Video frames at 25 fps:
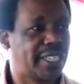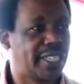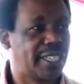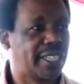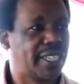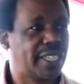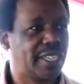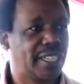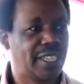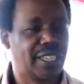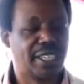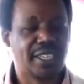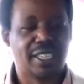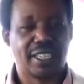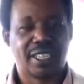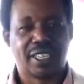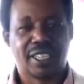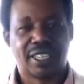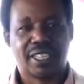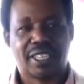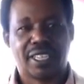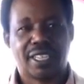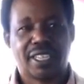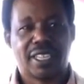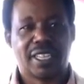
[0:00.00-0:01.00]

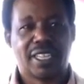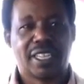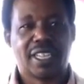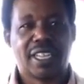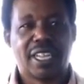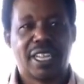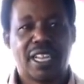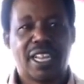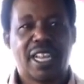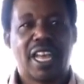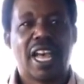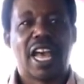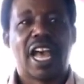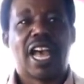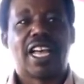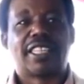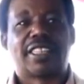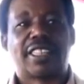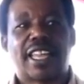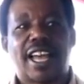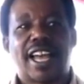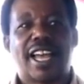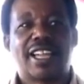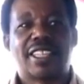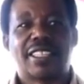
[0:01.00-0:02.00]

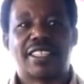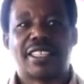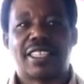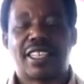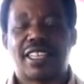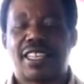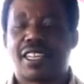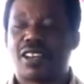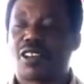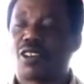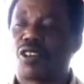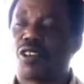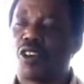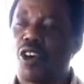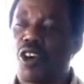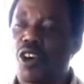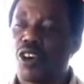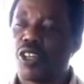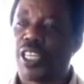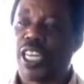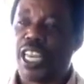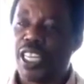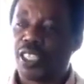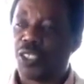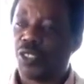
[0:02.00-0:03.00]
Other
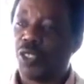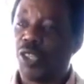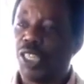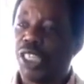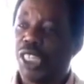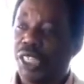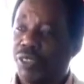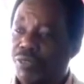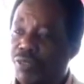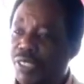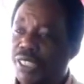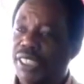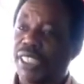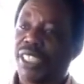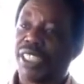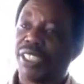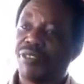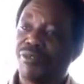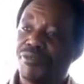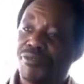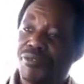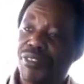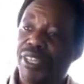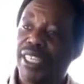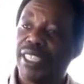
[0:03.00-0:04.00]
God has not even
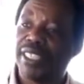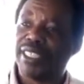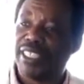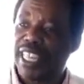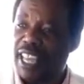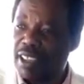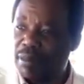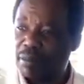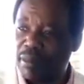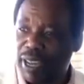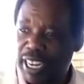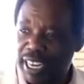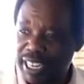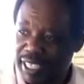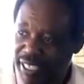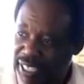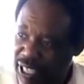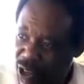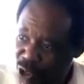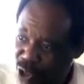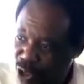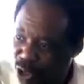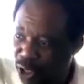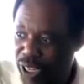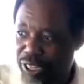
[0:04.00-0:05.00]
revealed them and is
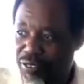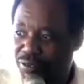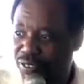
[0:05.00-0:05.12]
going to